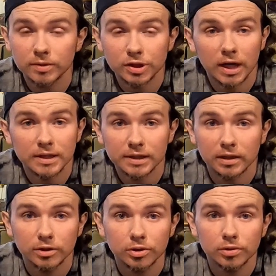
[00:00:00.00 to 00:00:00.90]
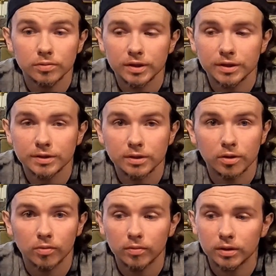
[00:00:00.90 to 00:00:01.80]
what you guys got to do is,
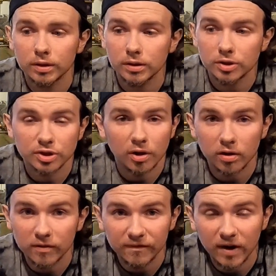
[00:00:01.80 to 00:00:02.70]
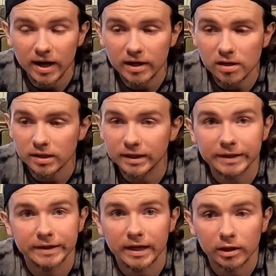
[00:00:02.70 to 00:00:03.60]
start fire,
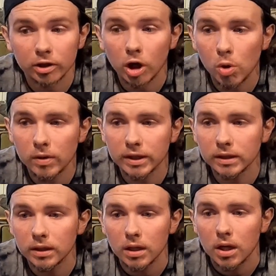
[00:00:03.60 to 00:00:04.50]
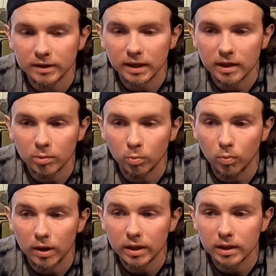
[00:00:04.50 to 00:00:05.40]
get that going, and then
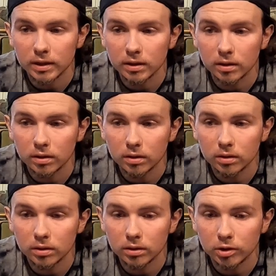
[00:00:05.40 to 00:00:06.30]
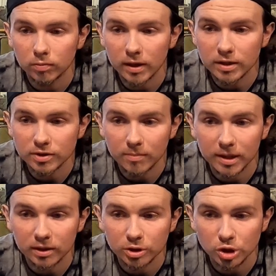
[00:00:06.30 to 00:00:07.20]
when you're ready to start
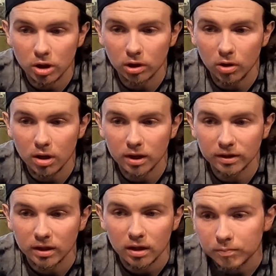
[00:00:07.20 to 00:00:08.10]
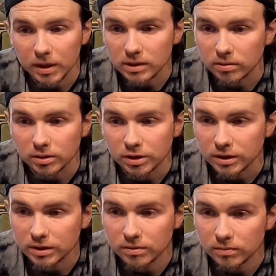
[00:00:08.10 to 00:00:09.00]
making the Charcloth, basically
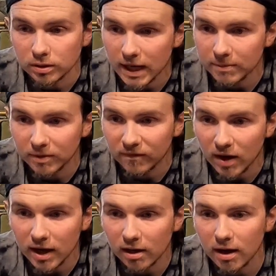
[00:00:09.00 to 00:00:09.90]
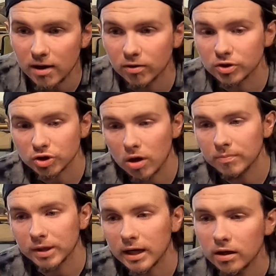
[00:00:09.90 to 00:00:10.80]
just dab the fire out or
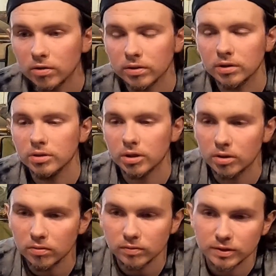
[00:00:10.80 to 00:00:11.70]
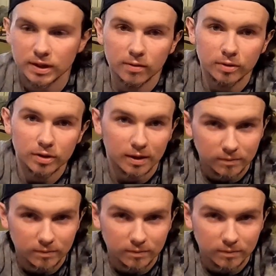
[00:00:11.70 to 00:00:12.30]
stomp it out, so that way you